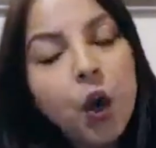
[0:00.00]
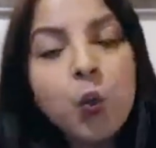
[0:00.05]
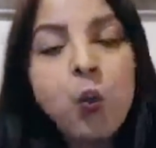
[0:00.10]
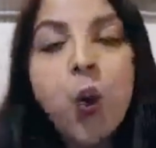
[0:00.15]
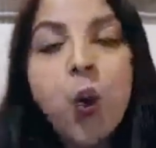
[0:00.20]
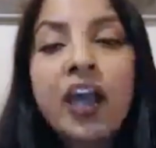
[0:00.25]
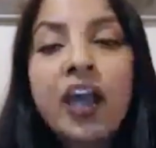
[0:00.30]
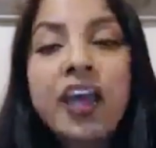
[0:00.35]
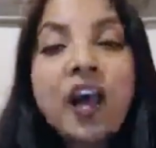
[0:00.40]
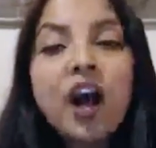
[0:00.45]

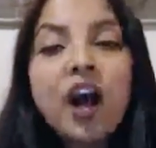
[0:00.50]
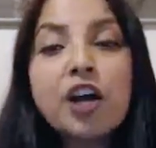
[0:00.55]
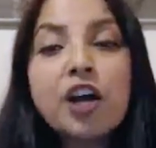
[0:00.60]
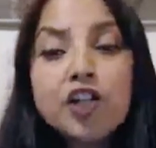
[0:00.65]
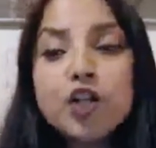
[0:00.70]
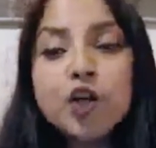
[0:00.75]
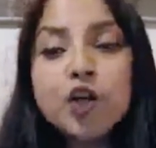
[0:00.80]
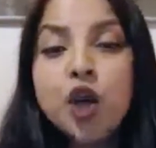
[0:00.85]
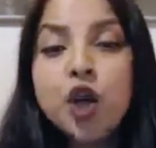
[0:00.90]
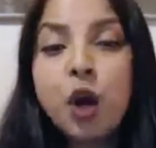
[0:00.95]
Why
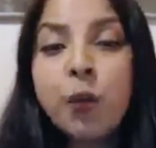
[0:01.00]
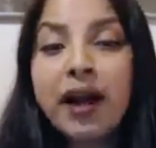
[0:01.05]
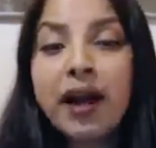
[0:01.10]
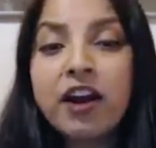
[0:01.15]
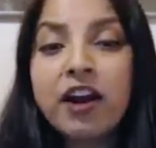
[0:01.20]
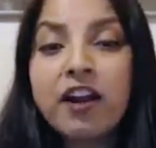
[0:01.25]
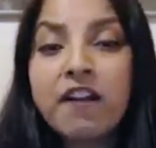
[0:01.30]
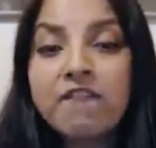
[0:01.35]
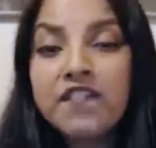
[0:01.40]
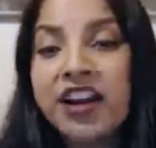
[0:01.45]
can't you go
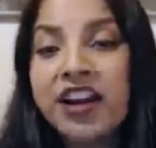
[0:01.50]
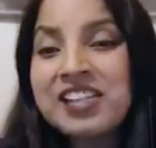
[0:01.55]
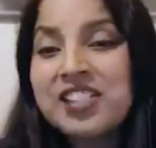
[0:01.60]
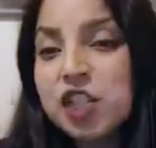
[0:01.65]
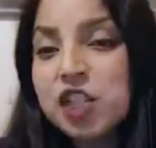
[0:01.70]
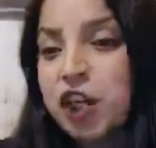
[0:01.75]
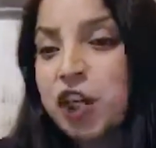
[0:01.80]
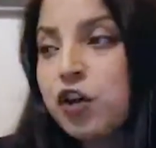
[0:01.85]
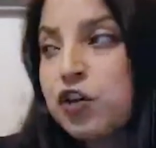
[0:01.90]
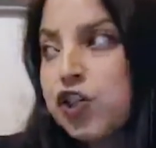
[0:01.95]
out and find
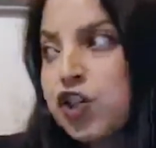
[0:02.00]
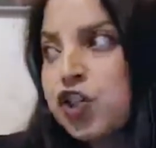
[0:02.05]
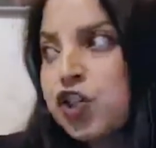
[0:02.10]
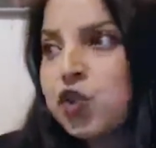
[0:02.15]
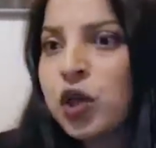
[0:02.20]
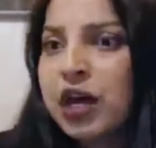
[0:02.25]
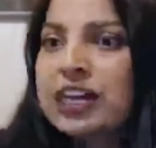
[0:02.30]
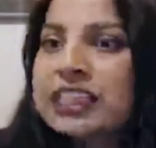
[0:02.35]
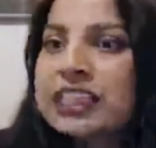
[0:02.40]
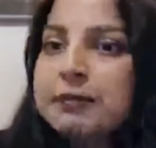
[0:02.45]

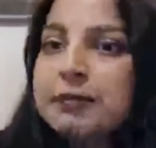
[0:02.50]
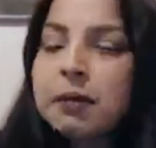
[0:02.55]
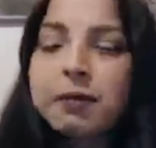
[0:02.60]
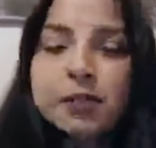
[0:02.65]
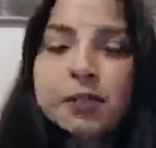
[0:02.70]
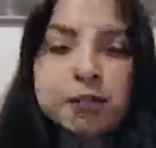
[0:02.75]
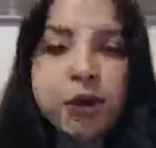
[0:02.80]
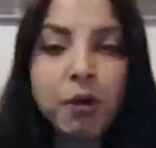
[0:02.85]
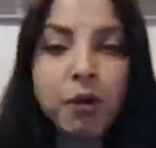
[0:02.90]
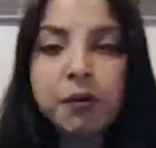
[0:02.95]
solutions to other
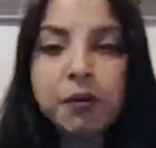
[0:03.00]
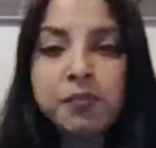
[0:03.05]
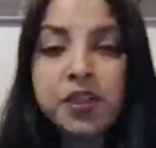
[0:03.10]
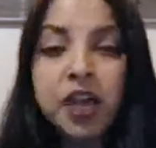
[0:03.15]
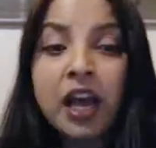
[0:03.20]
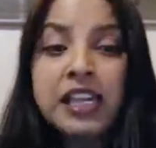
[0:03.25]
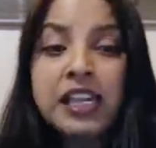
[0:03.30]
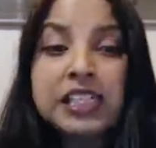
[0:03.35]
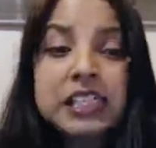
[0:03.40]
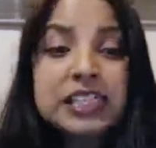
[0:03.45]
people's
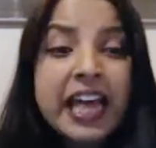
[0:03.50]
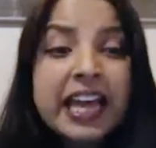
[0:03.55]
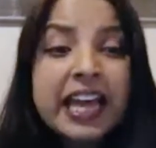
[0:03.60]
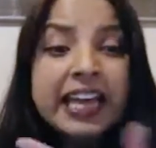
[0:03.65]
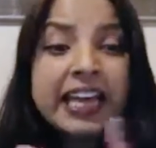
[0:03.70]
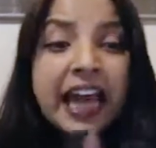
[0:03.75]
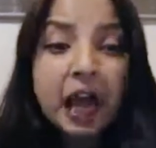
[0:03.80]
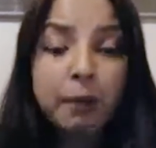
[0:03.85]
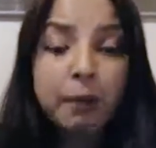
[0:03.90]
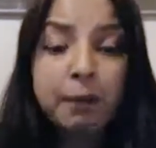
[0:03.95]
problems so they
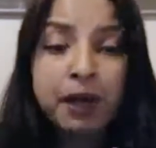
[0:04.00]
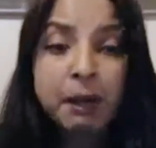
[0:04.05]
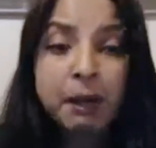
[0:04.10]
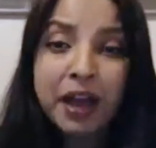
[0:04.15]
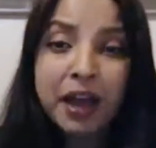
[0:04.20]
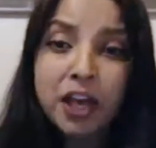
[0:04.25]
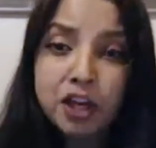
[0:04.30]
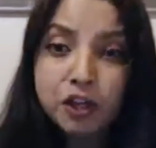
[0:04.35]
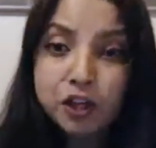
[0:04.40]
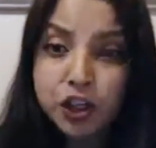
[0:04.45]
can happily
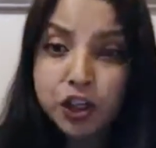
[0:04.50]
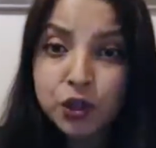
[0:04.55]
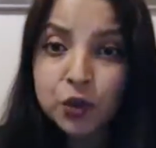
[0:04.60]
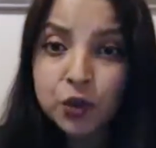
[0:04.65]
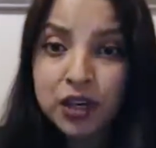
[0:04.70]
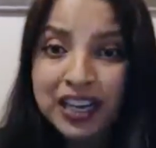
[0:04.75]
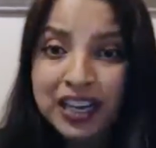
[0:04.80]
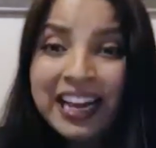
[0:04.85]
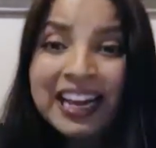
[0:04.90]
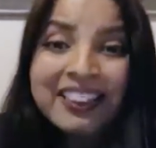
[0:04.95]
pay you
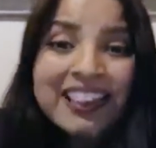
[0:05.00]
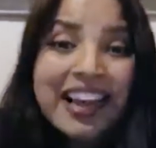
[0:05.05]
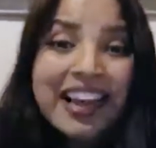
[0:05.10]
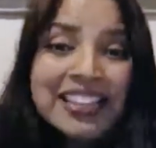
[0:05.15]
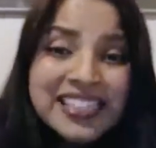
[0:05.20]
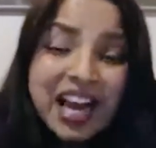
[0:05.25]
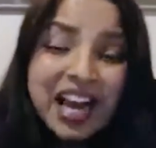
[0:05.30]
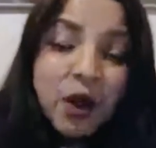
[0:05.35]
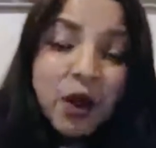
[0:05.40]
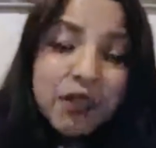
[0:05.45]
too?
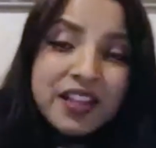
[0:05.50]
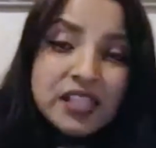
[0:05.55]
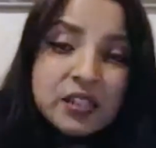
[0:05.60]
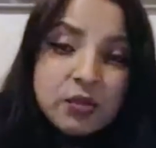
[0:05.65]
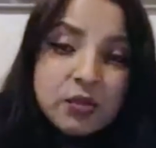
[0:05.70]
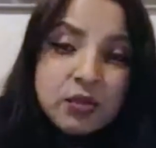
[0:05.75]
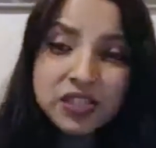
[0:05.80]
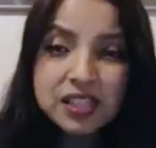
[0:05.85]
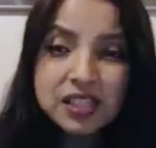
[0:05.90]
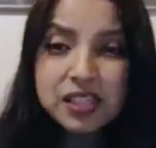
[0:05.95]
That's how
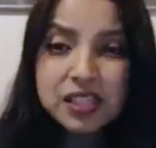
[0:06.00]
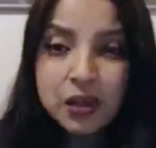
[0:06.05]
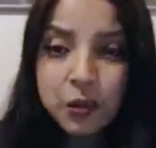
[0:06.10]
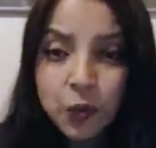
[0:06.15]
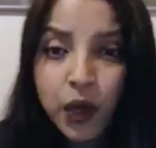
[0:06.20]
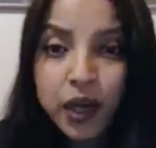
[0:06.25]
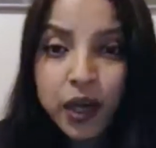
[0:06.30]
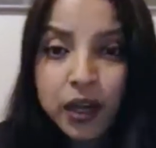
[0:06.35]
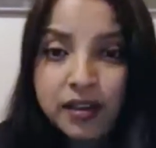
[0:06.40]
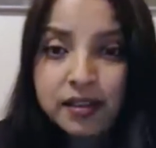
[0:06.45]
this
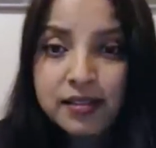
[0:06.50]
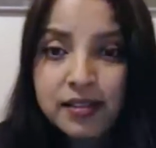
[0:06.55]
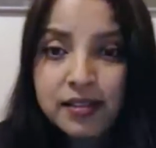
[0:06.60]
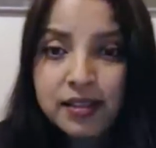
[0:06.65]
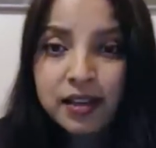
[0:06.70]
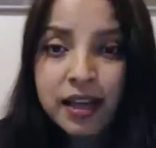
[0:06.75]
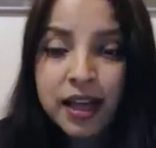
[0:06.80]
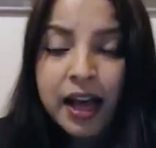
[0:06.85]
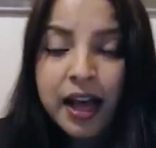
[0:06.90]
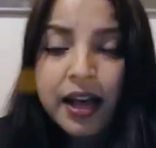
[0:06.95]
system works.
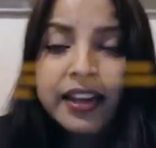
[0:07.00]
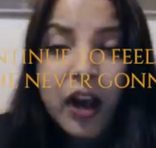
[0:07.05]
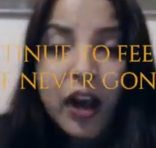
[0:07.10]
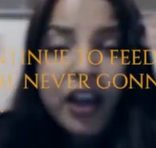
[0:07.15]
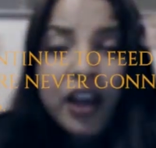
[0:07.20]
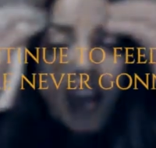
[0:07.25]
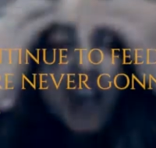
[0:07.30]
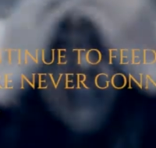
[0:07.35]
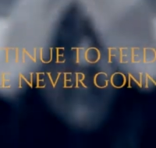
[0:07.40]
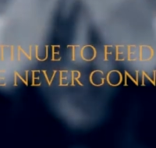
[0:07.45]

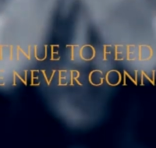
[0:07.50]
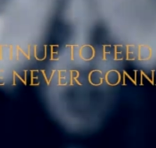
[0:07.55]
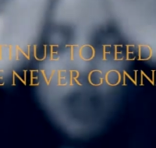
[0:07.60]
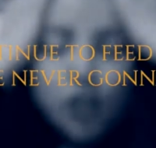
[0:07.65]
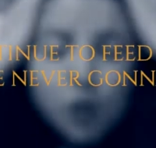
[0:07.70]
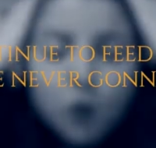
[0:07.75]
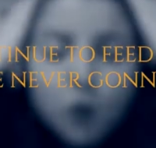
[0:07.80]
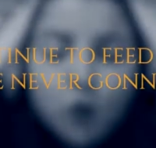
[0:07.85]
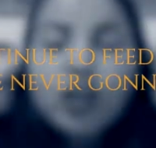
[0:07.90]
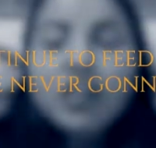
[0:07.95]
Now, if
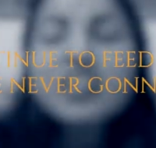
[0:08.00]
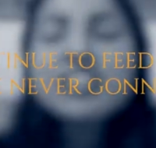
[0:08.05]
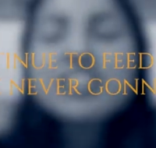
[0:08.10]
you